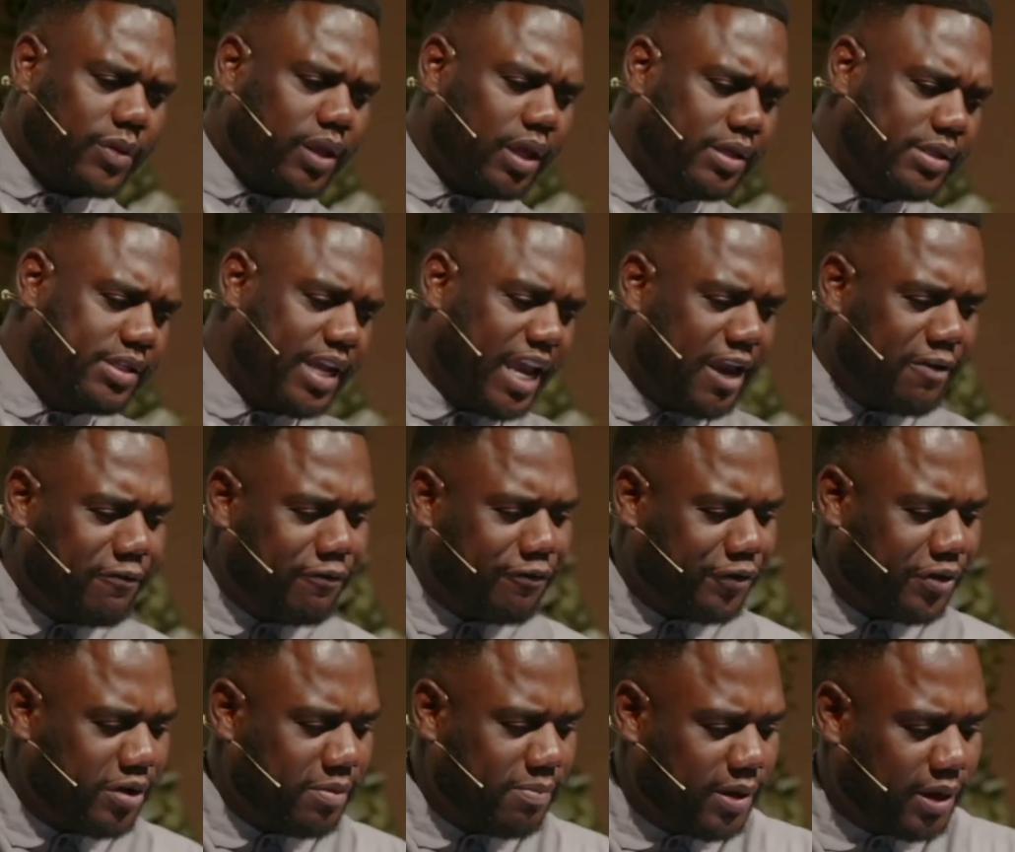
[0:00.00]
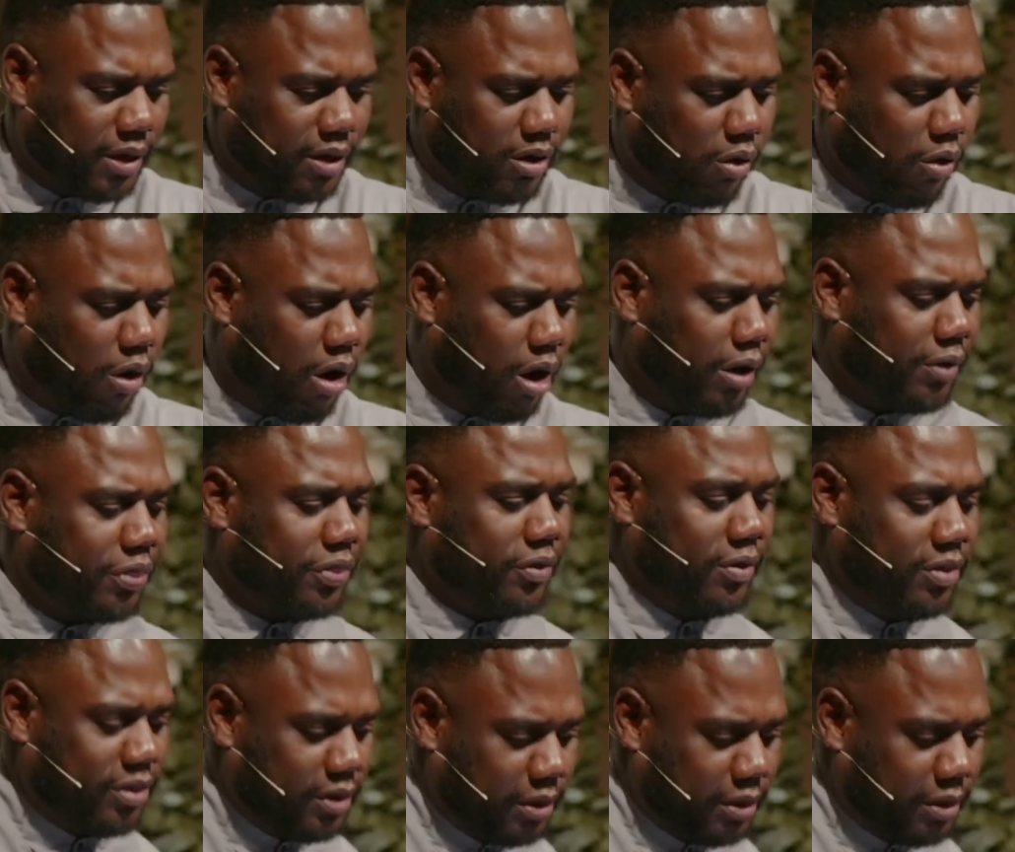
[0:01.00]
Dave Freeman co authored the